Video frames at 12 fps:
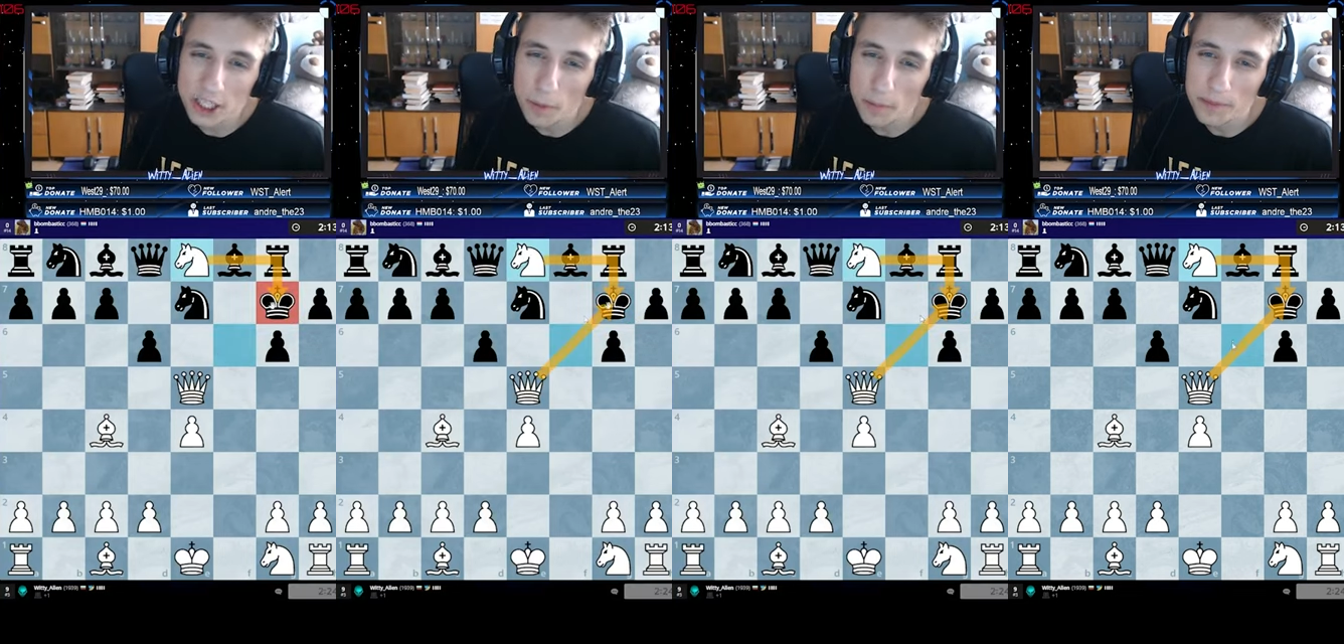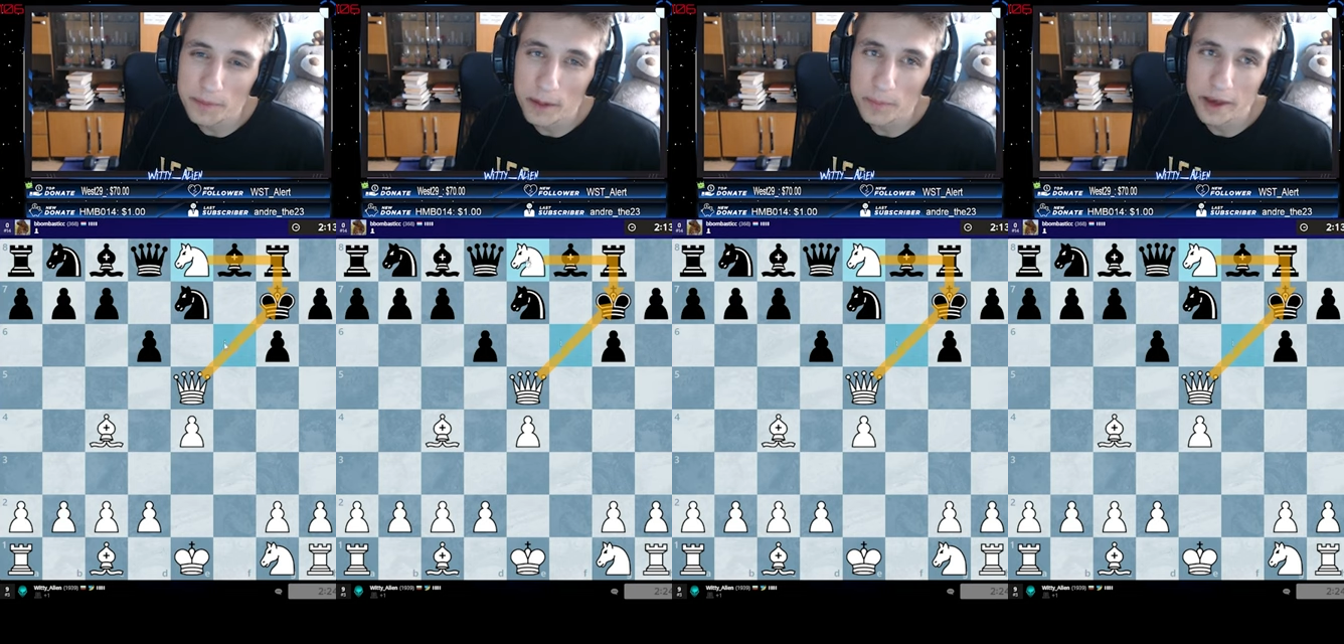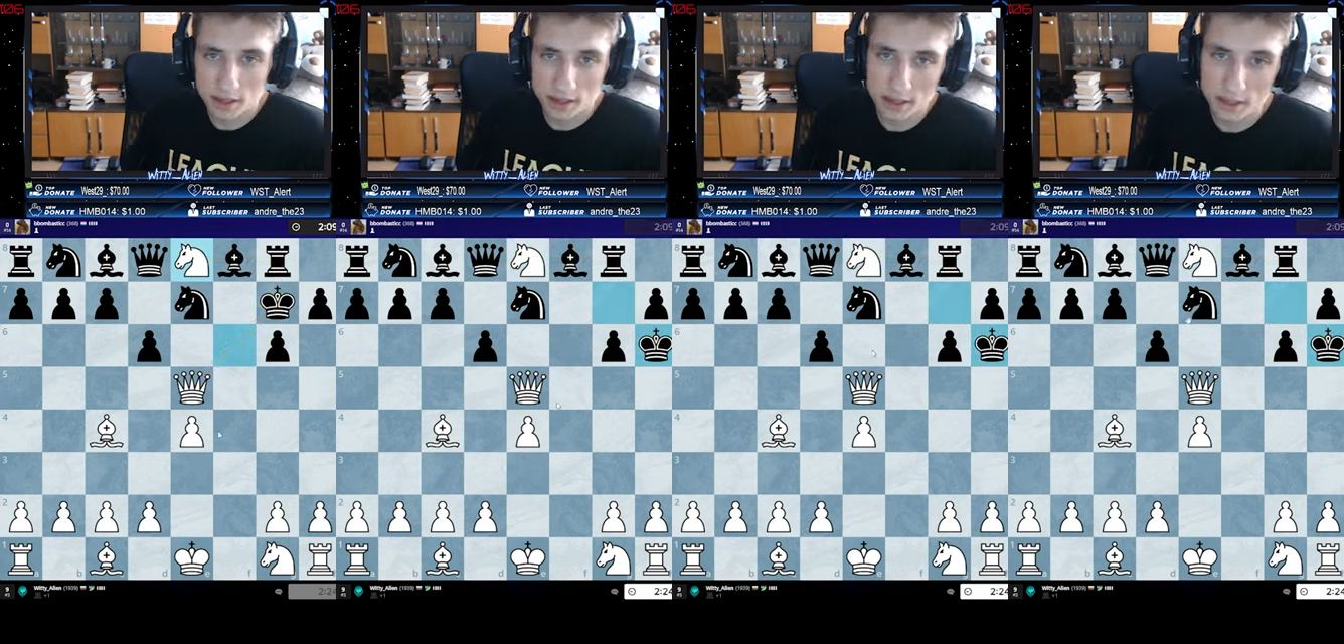Stop it,
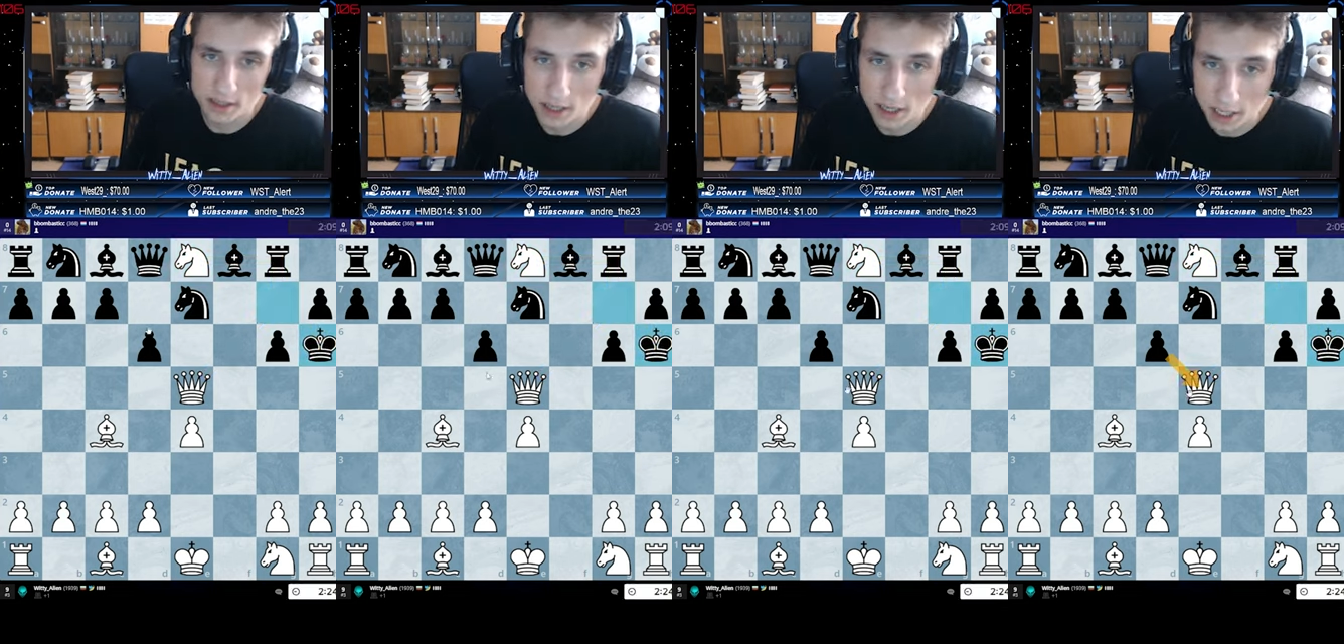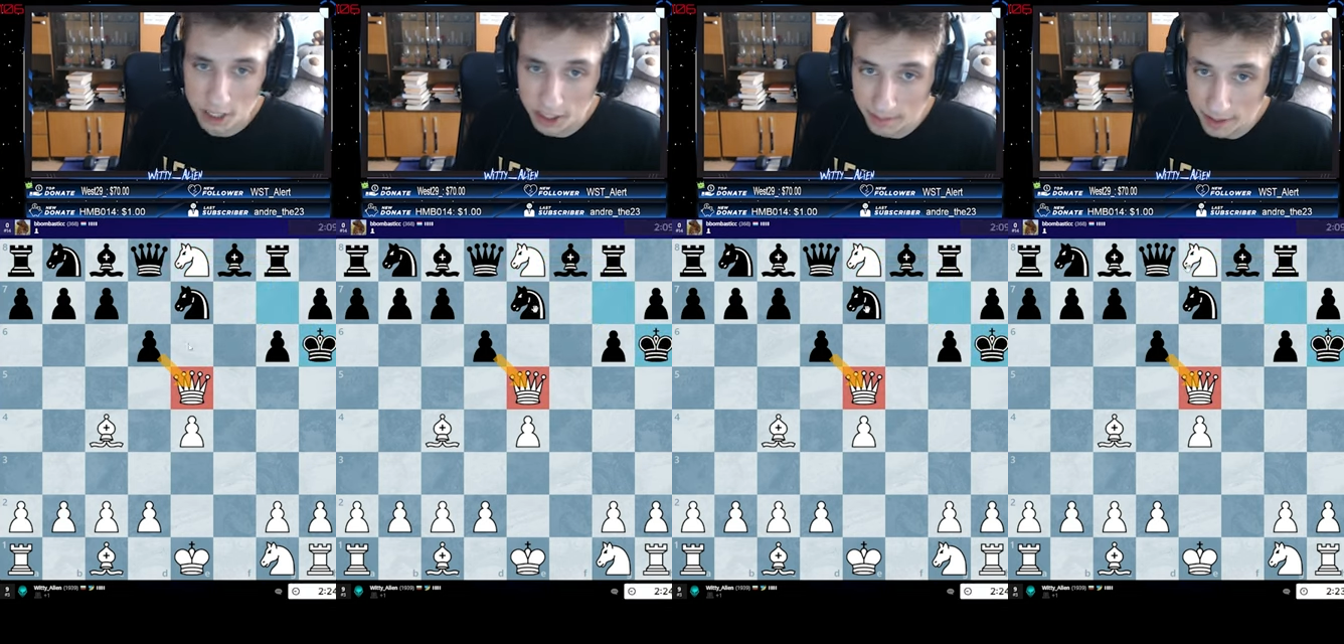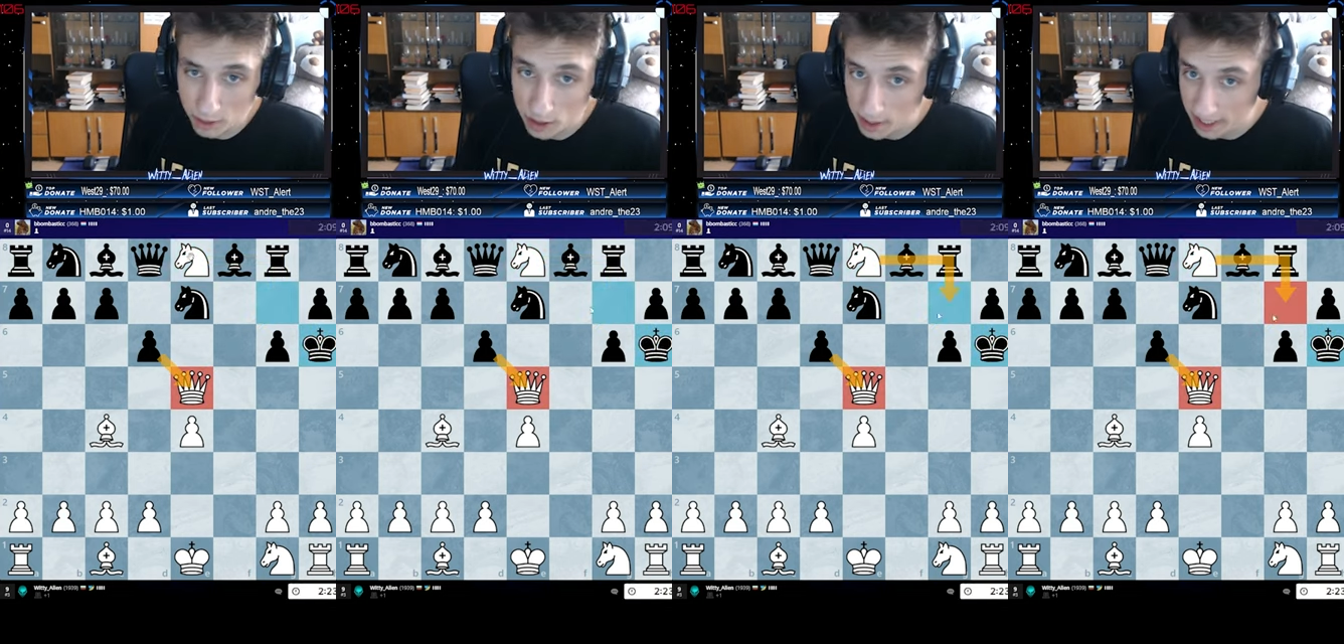DB. He's gonna take my
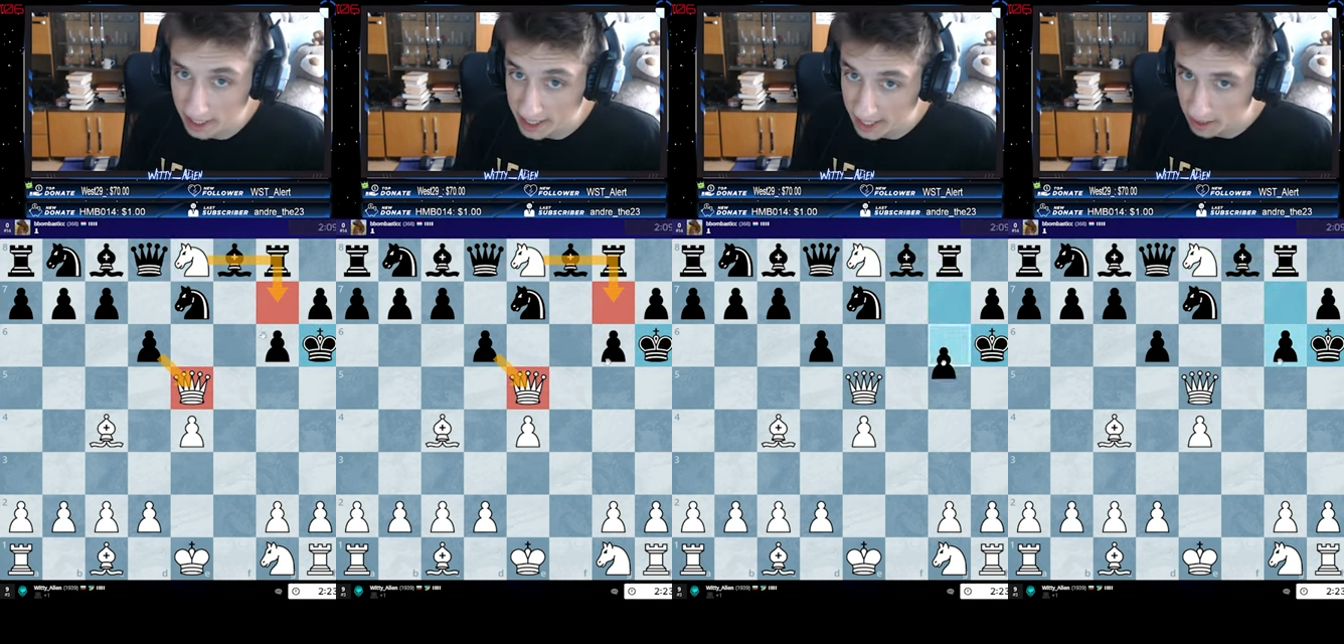queen, I'll take his king.